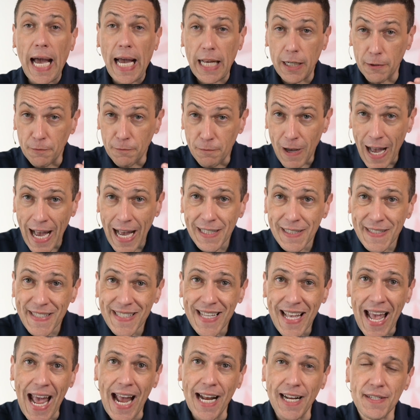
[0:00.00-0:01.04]

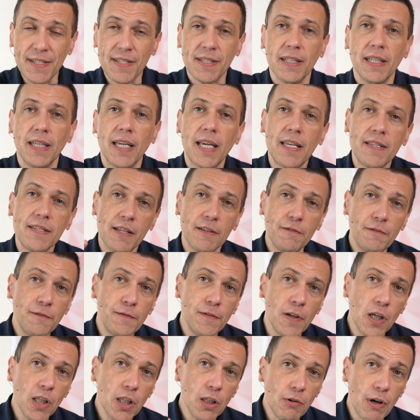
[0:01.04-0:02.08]
Advanced DAX is a
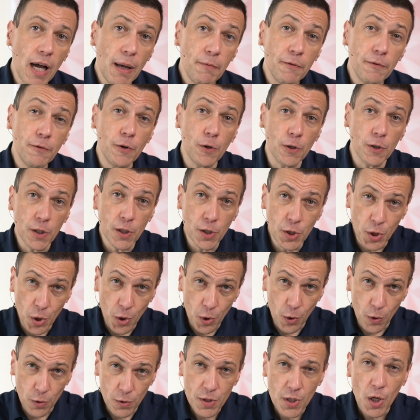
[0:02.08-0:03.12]
follow-up for
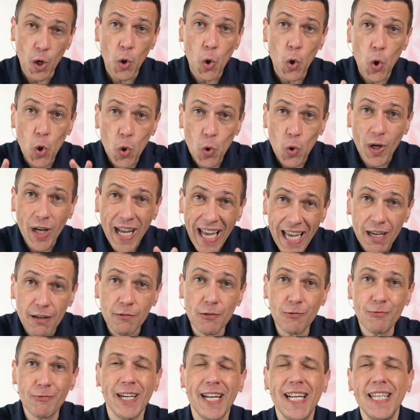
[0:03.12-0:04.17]
those who have
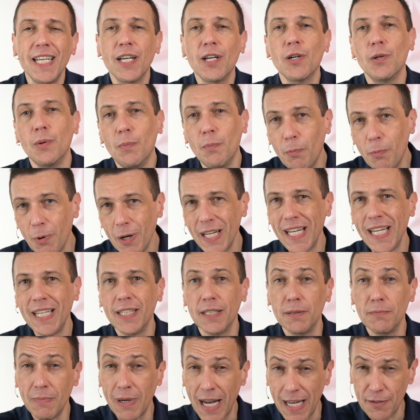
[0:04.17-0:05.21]
already
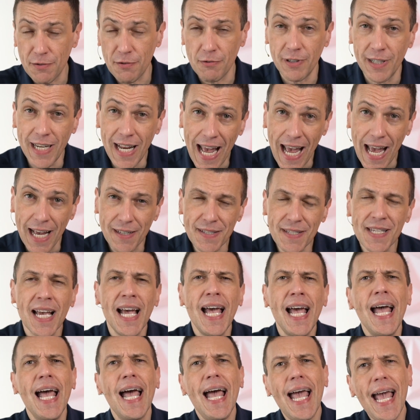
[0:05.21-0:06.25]
completed Mastering DAX
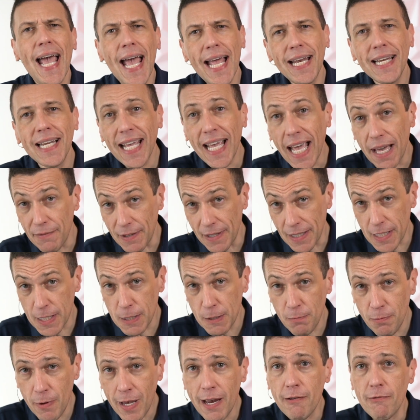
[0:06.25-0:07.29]
and have
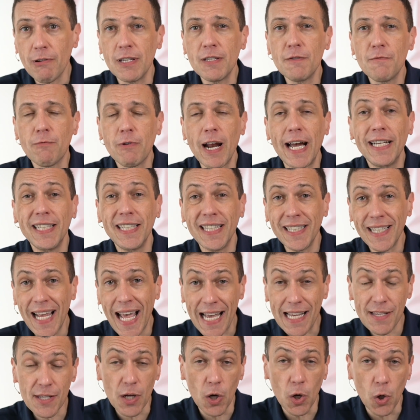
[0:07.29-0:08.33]
experience writing
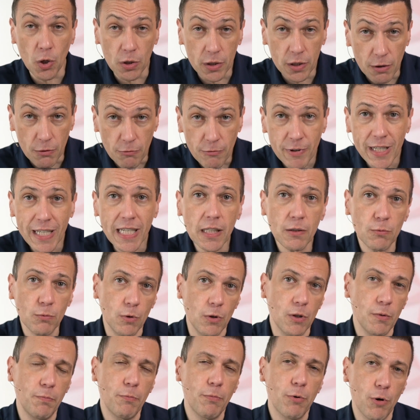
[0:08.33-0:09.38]
DAX on
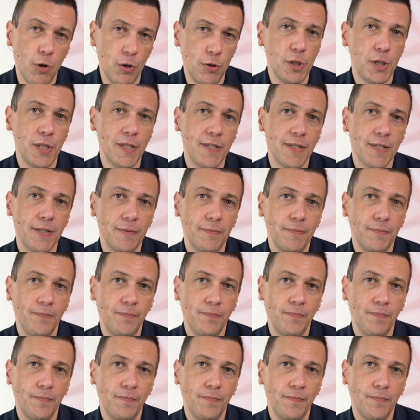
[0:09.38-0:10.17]
real-world projects.